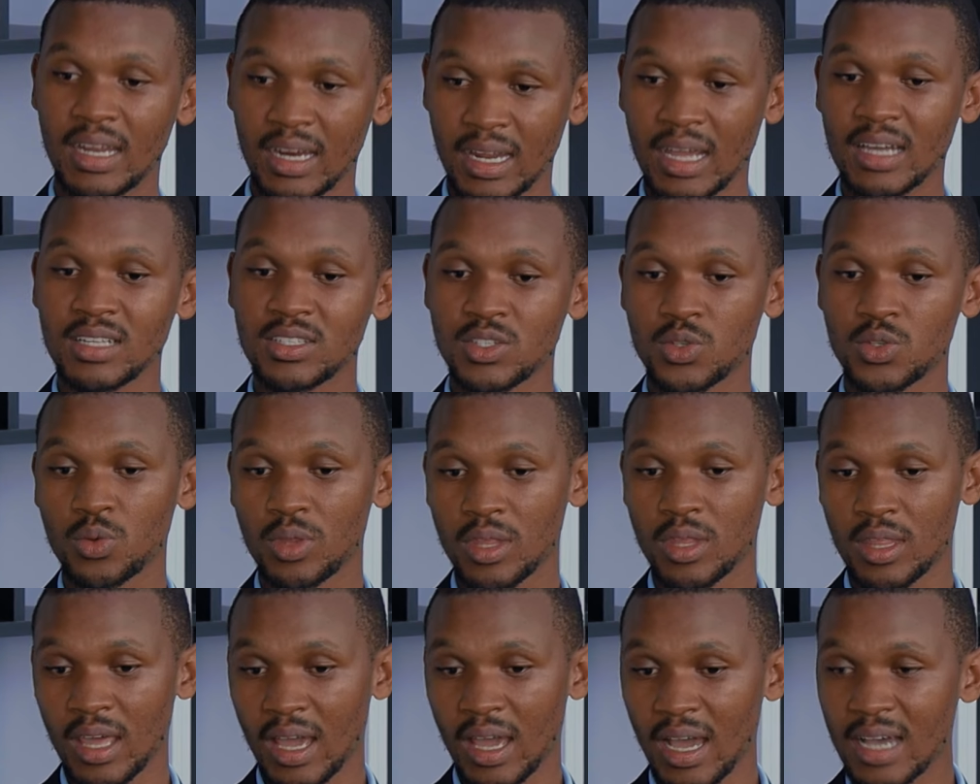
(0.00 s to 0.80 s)
reacts
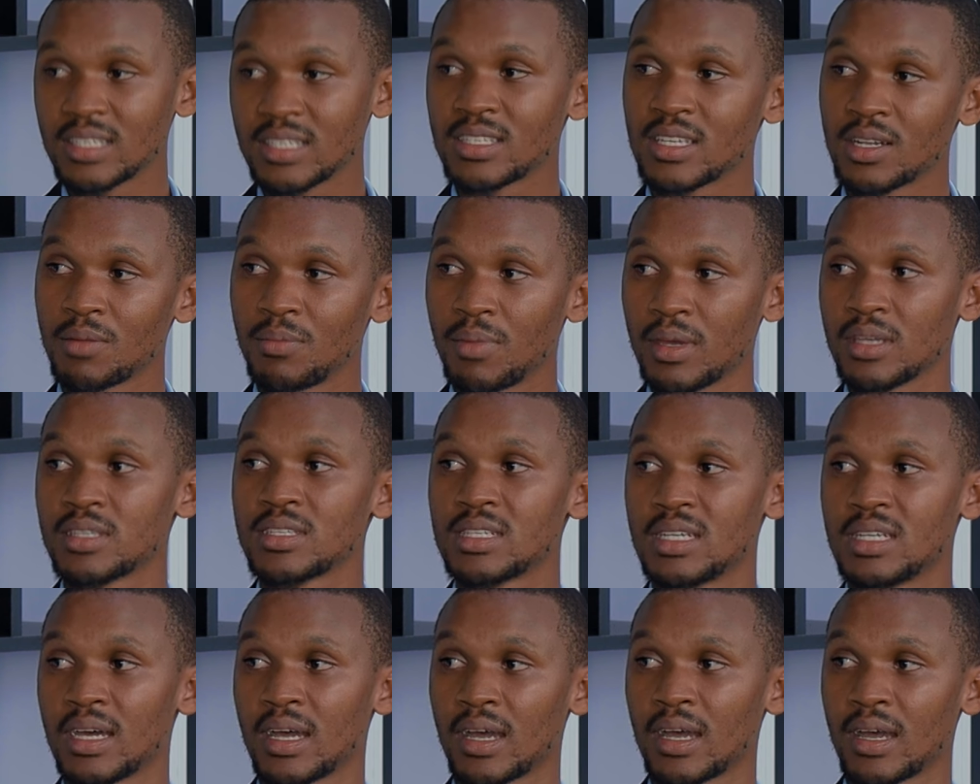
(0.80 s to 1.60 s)
with the
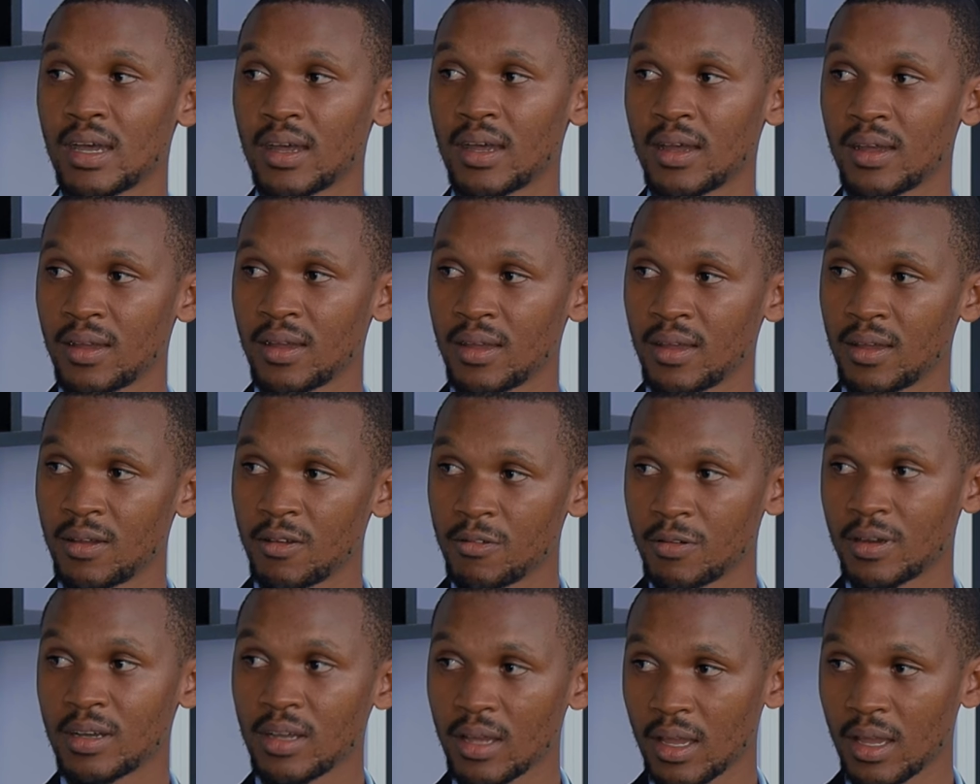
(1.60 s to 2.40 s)
acid-based uh,
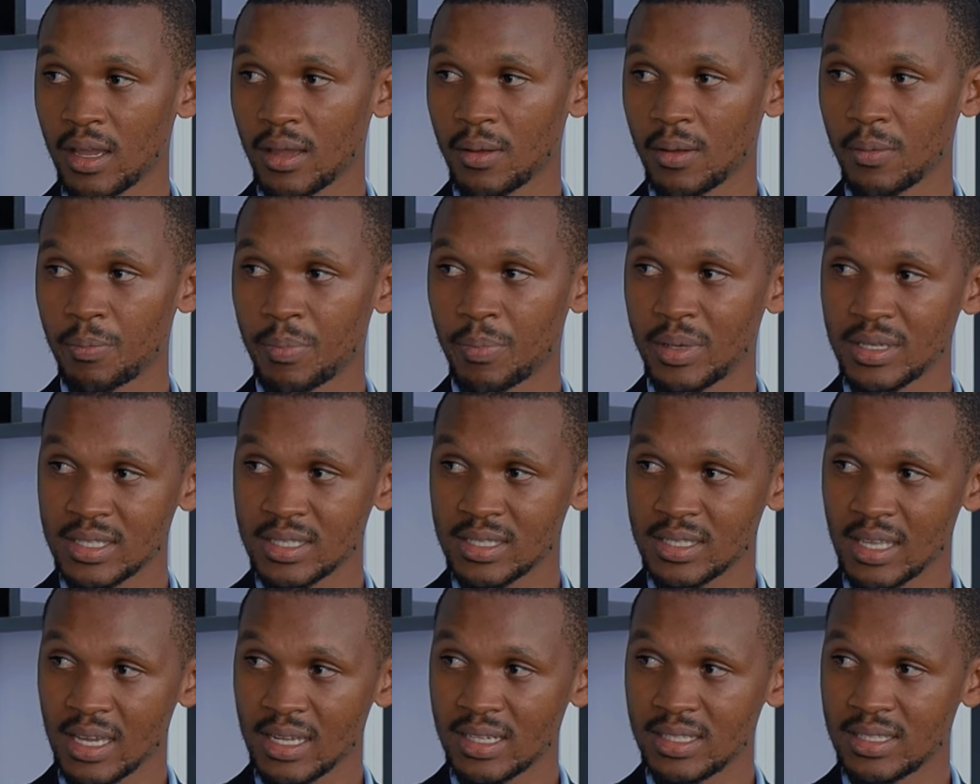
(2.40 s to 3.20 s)
uh,
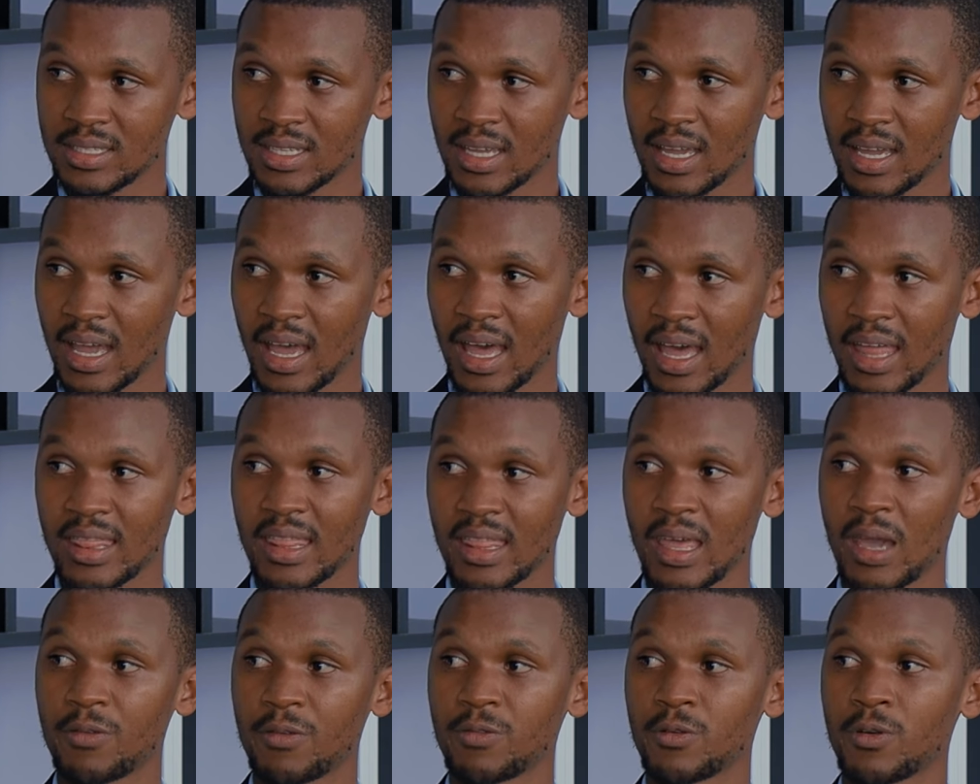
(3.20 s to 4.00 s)
pesticides mm -hmm. and
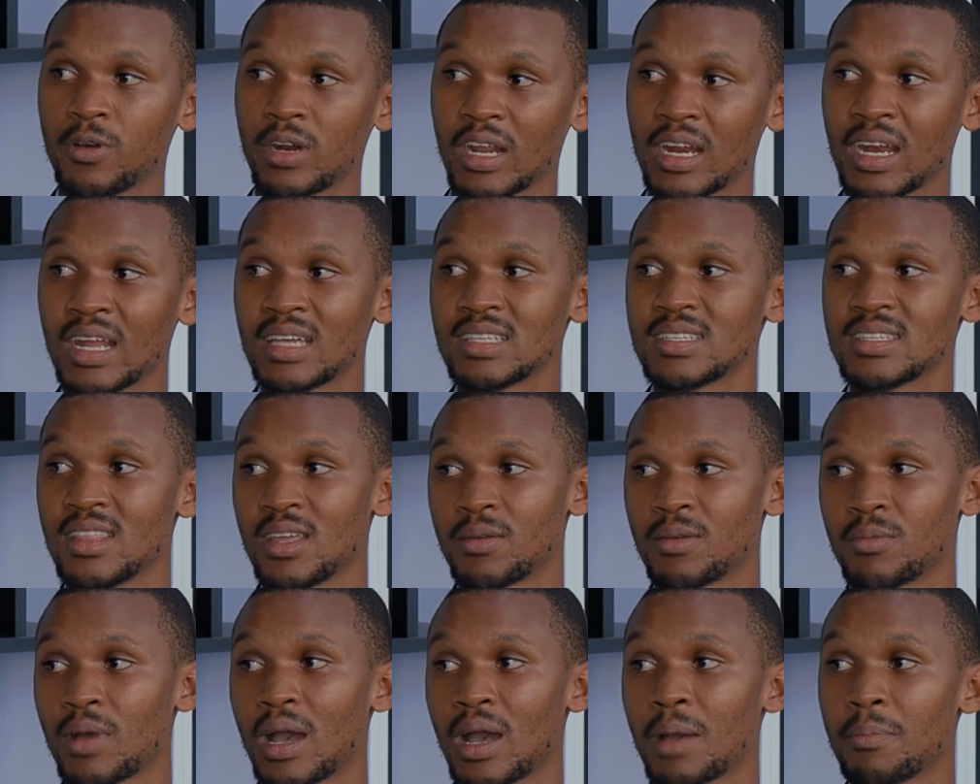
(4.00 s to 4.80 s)
therefore renders
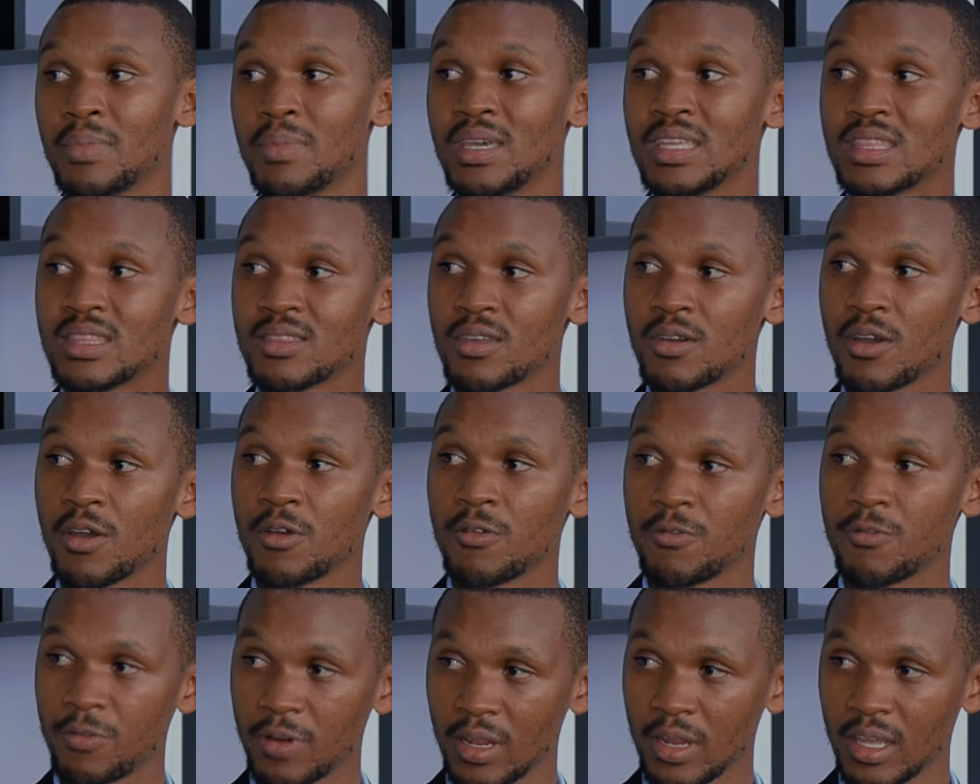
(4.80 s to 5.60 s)
them a bit
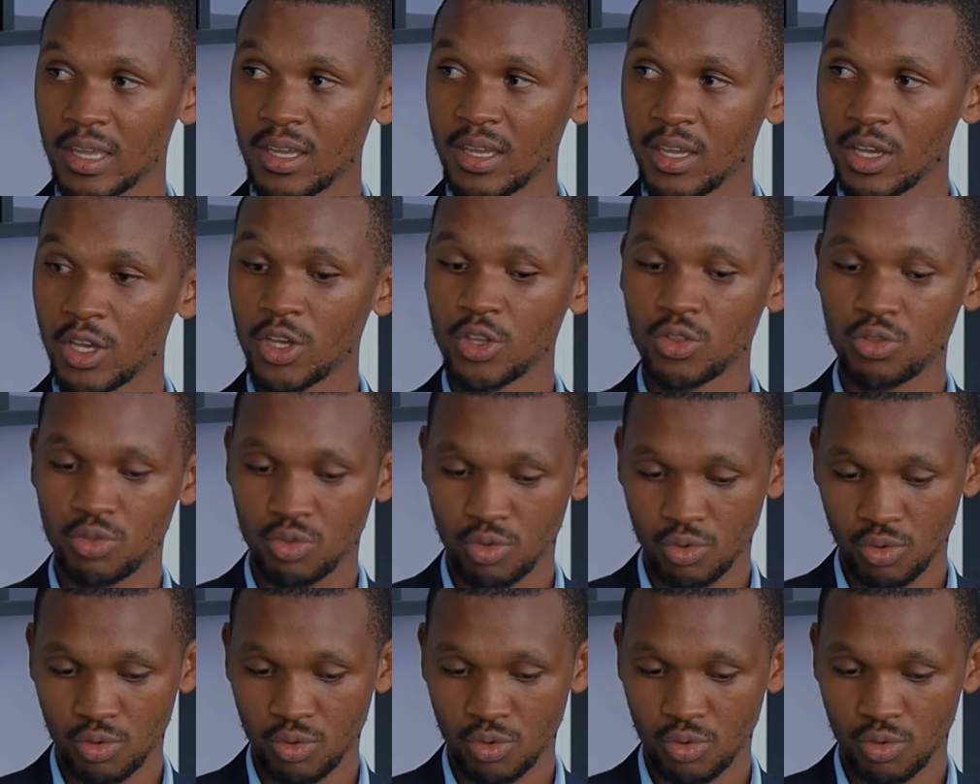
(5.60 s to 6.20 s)
free mm-hmm.